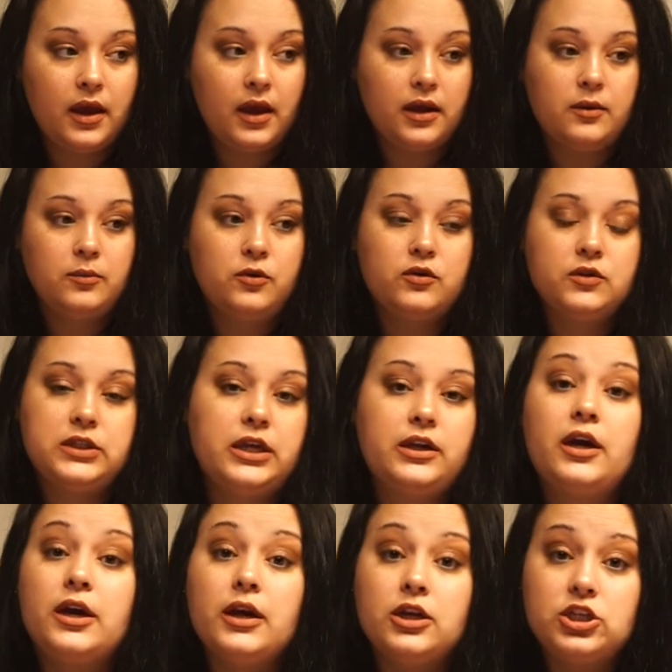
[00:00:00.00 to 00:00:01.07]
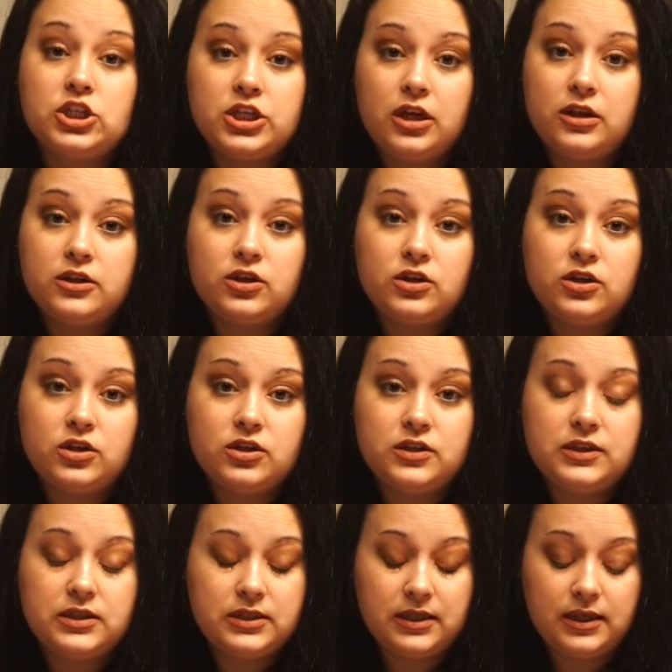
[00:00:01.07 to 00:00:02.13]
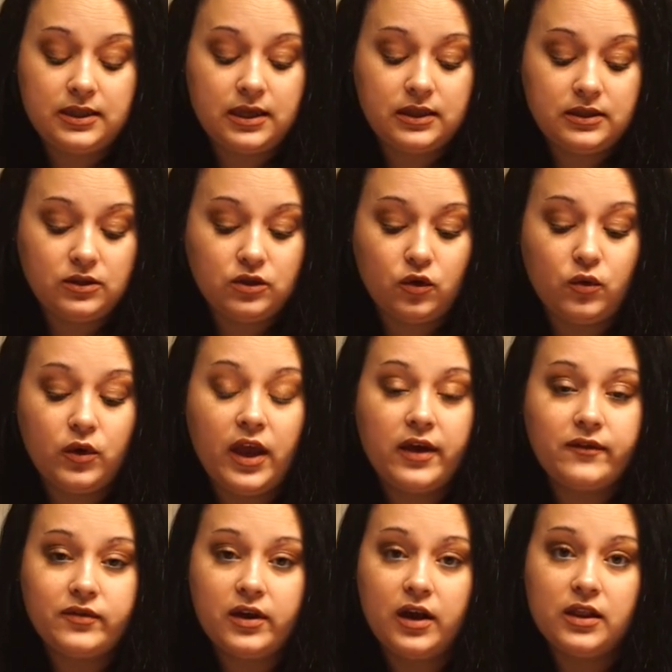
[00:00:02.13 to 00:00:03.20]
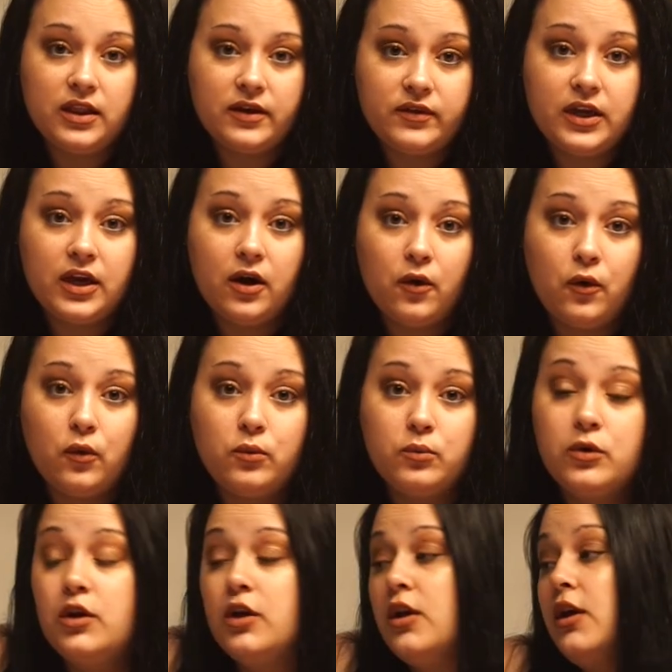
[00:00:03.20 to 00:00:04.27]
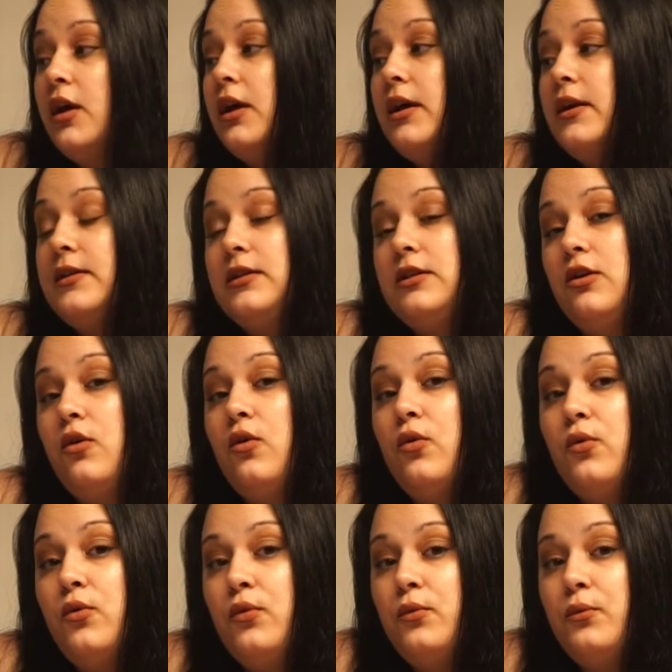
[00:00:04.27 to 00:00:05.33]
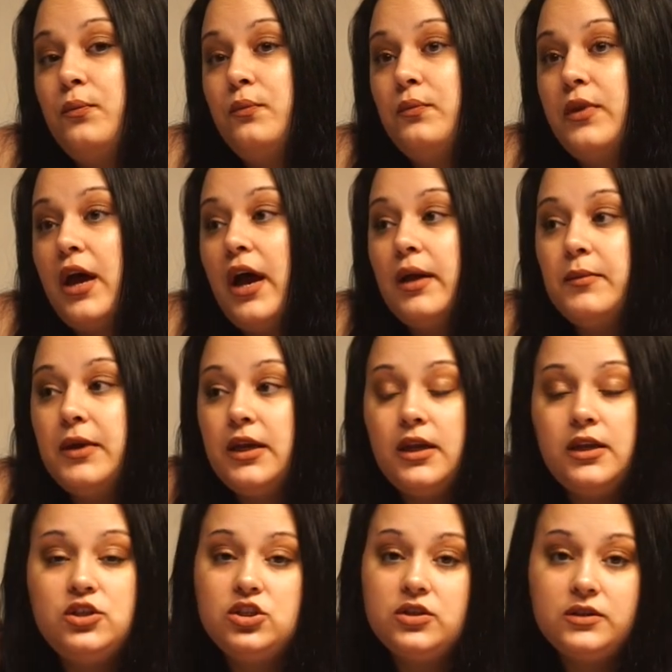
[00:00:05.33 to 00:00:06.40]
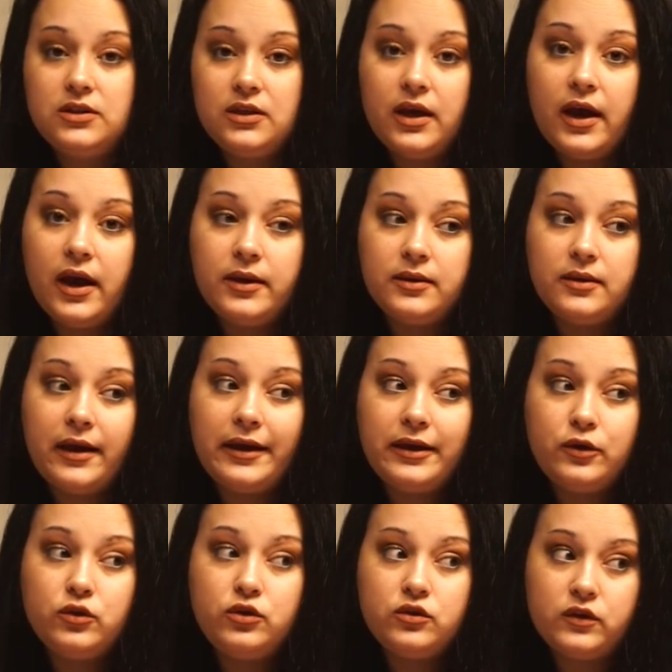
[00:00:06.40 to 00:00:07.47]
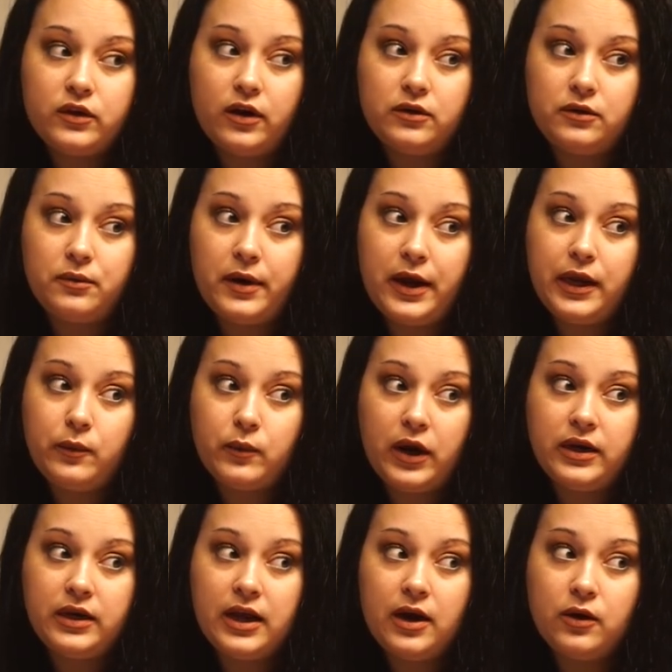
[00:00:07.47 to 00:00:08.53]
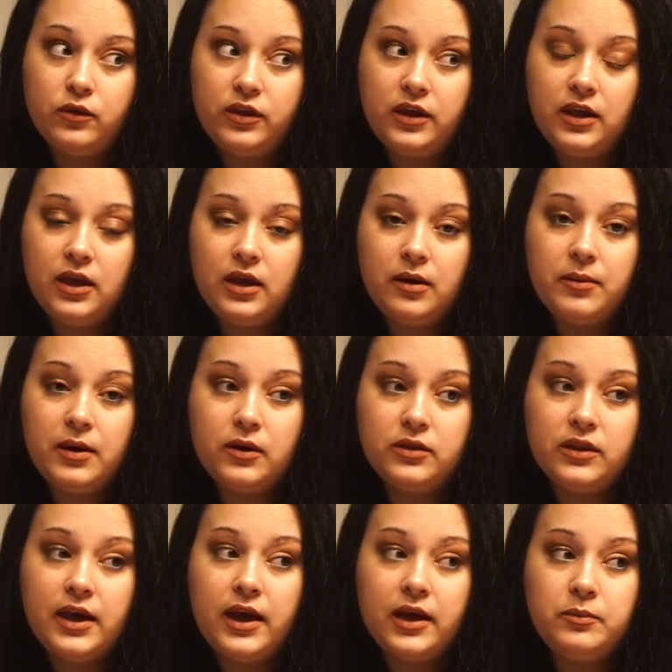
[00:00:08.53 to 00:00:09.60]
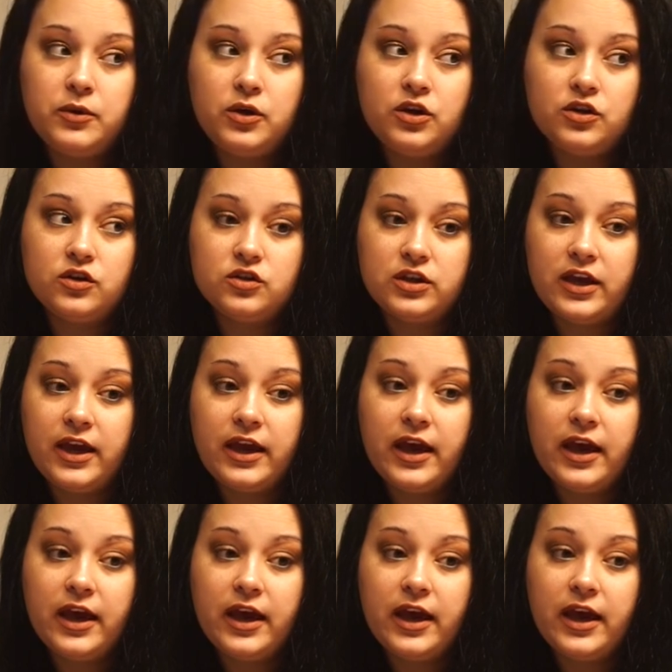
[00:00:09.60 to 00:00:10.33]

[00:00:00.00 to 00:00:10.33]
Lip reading: animals that are in shelters that don't have a loving home. So I mean, it just I could start crying right now thinking about that, because I